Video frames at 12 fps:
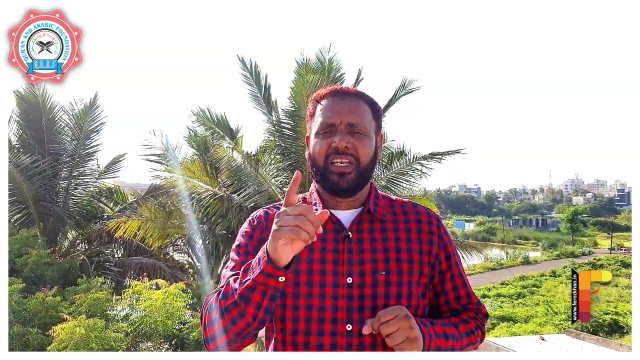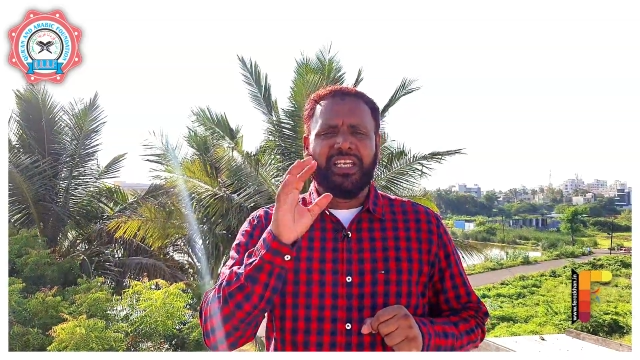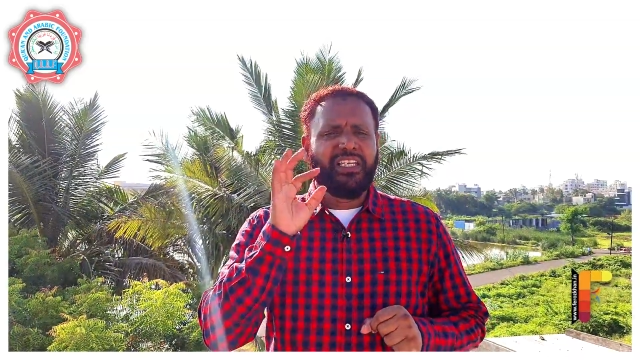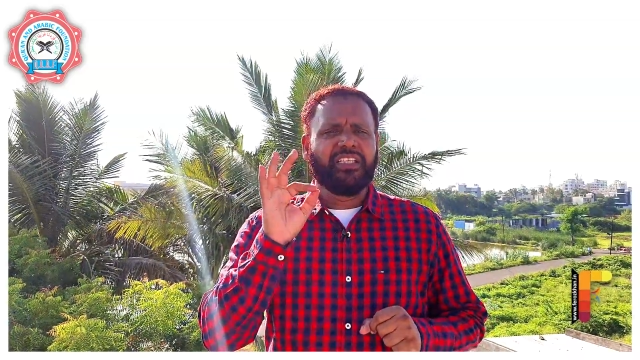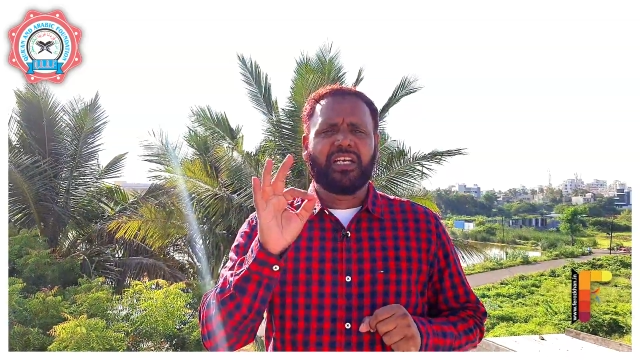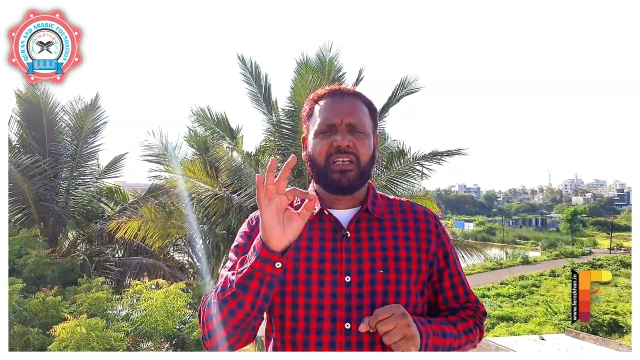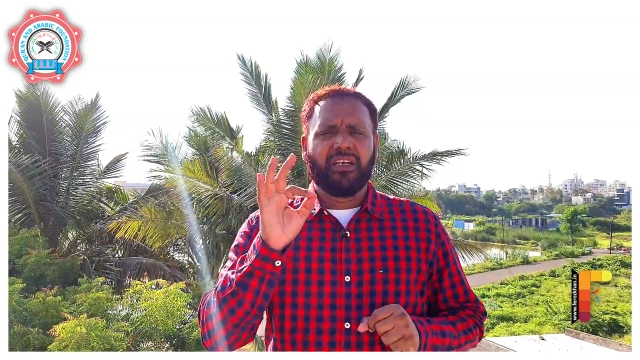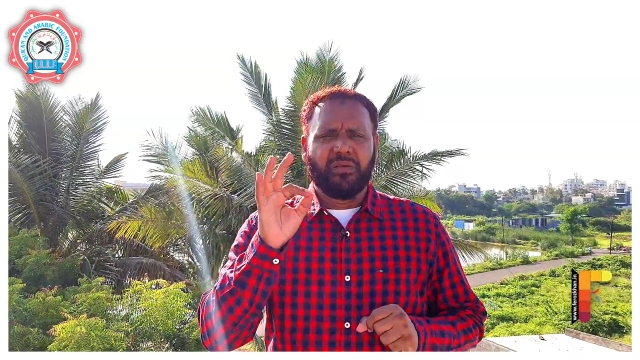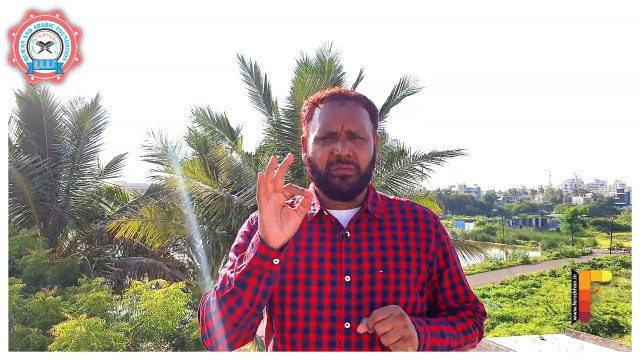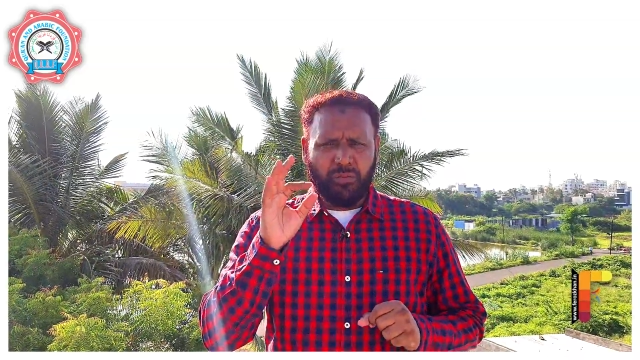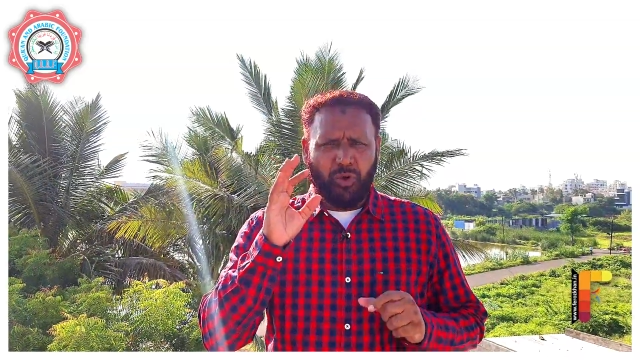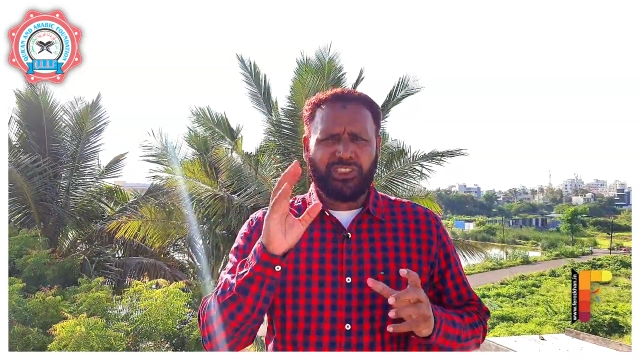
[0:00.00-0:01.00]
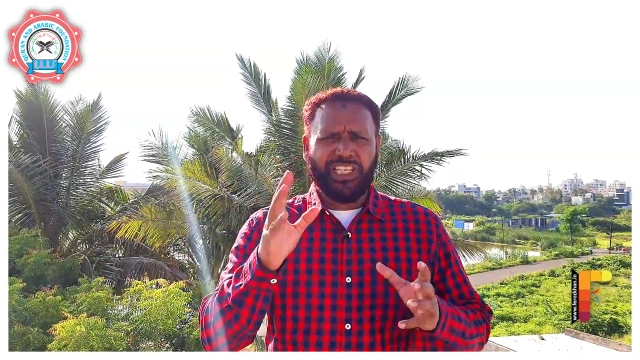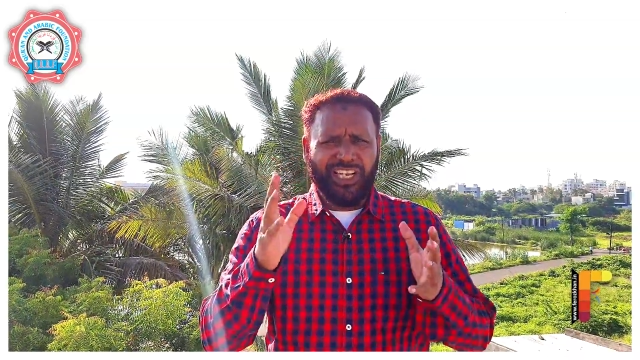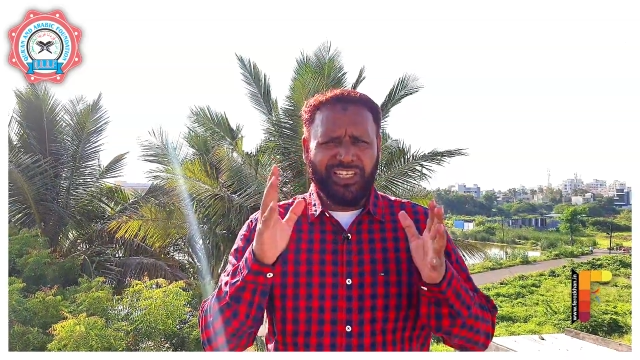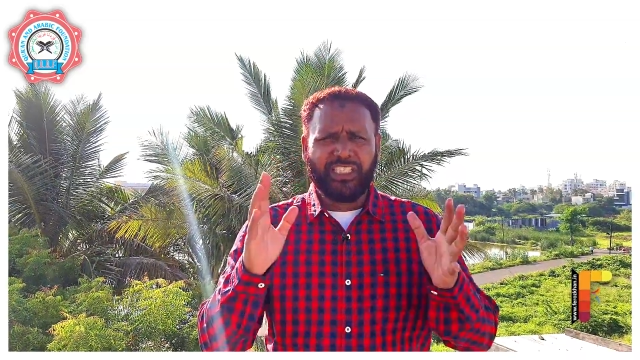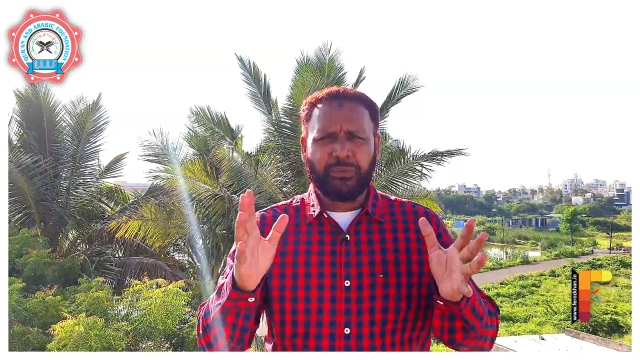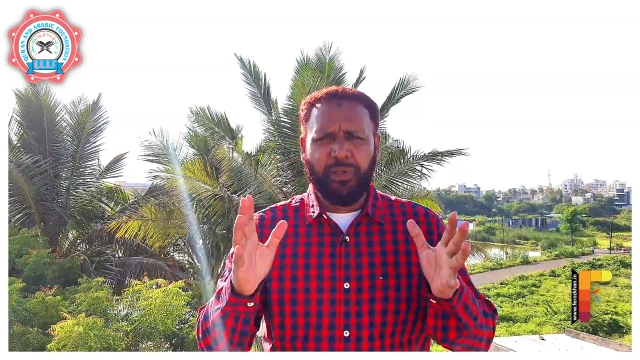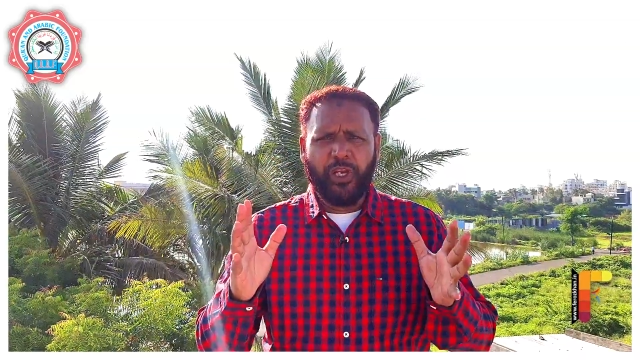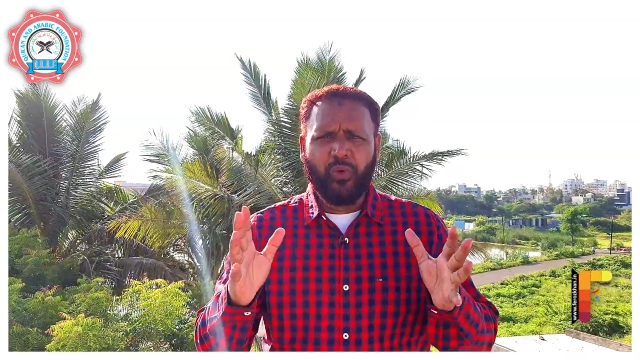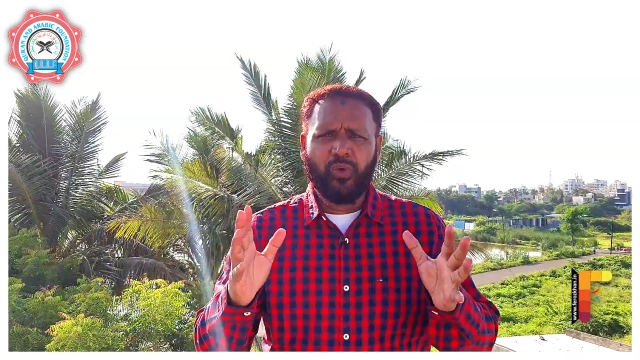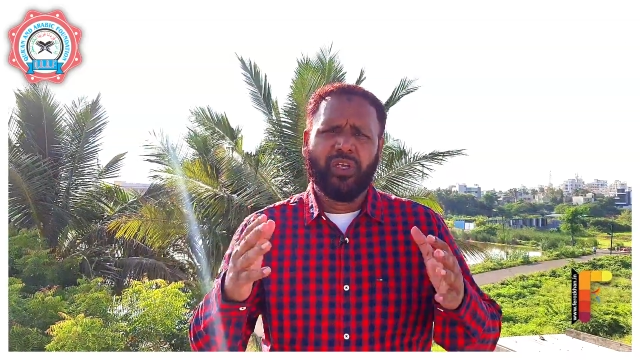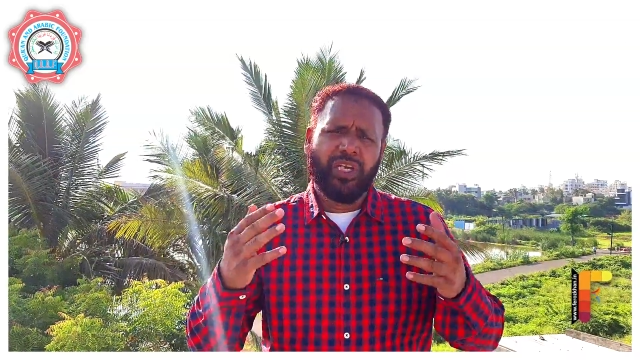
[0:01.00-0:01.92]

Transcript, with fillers: Either mostly it is blue,